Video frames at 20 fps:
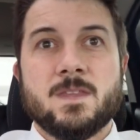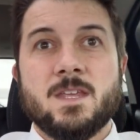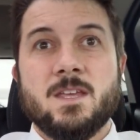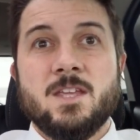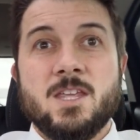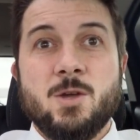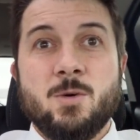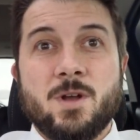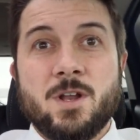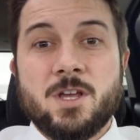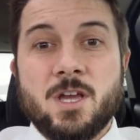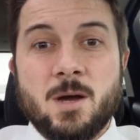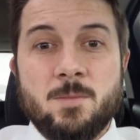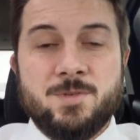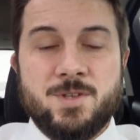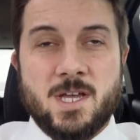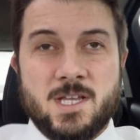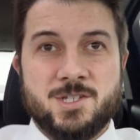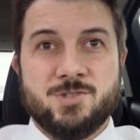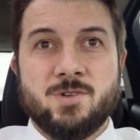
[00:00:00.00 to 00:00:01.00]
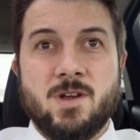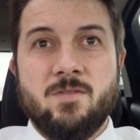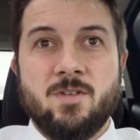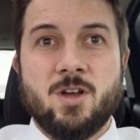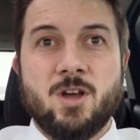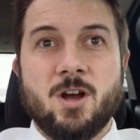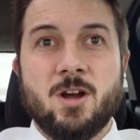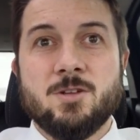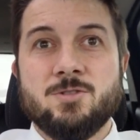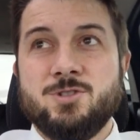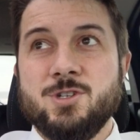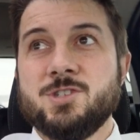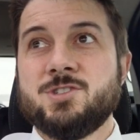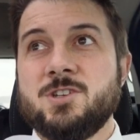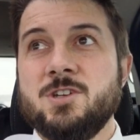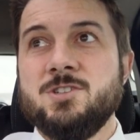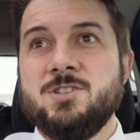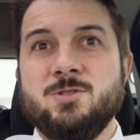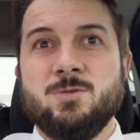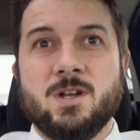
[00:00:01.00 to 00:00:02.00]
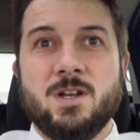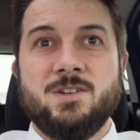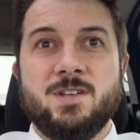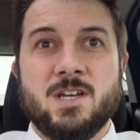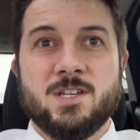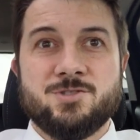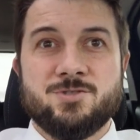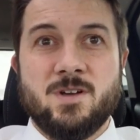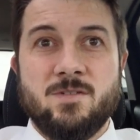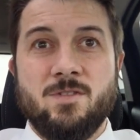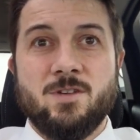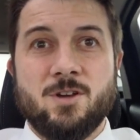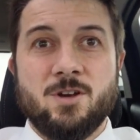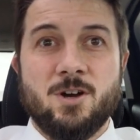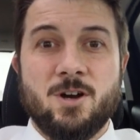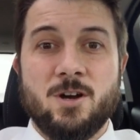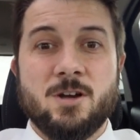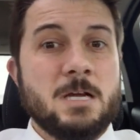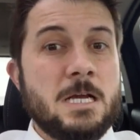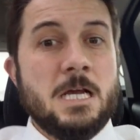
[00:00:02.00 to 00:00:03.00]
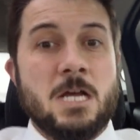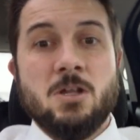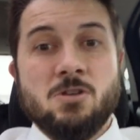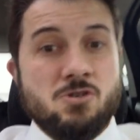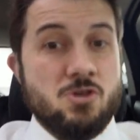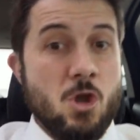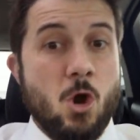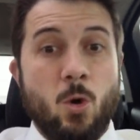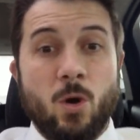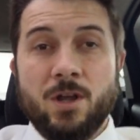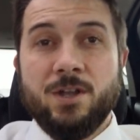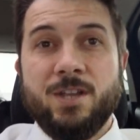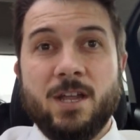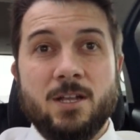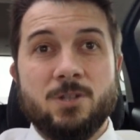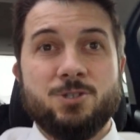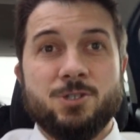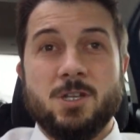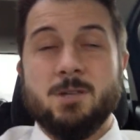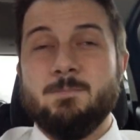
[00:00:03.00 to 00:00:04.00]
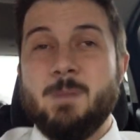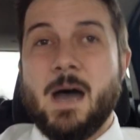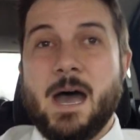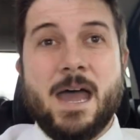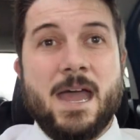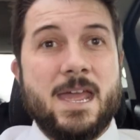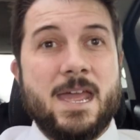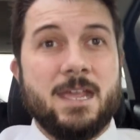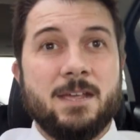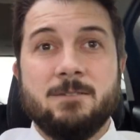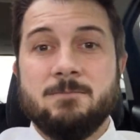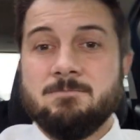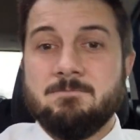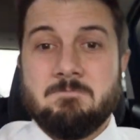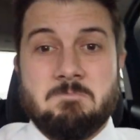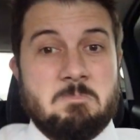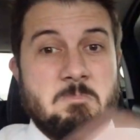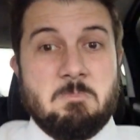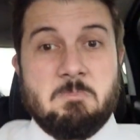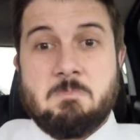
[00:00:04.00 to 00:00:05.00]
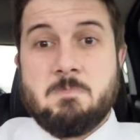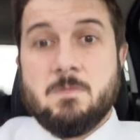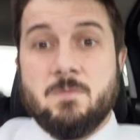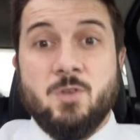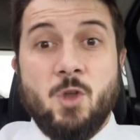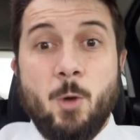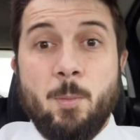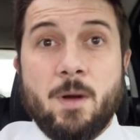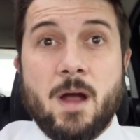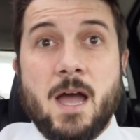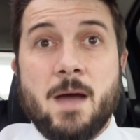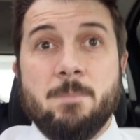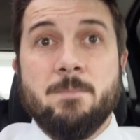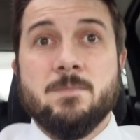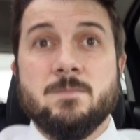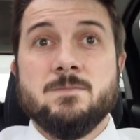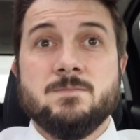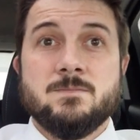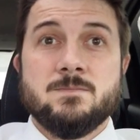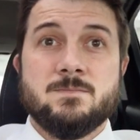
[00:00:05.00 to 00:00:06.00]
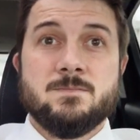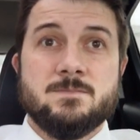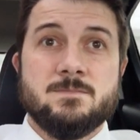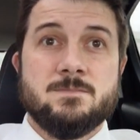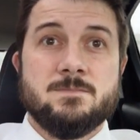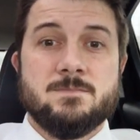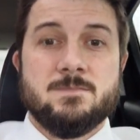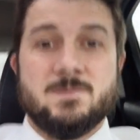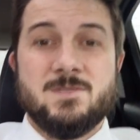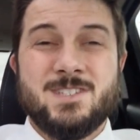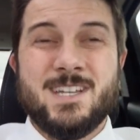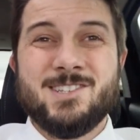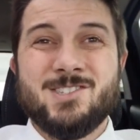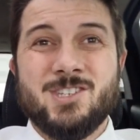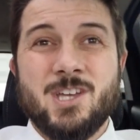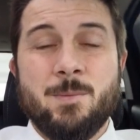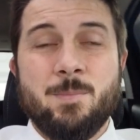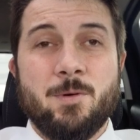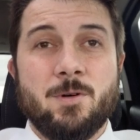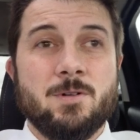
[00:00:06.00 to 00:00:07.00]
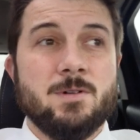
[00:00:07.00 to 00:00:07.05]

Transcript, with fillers: You want to come test drive a car just because you want to test drive the car? No intention of buying? No problem. It's that simple.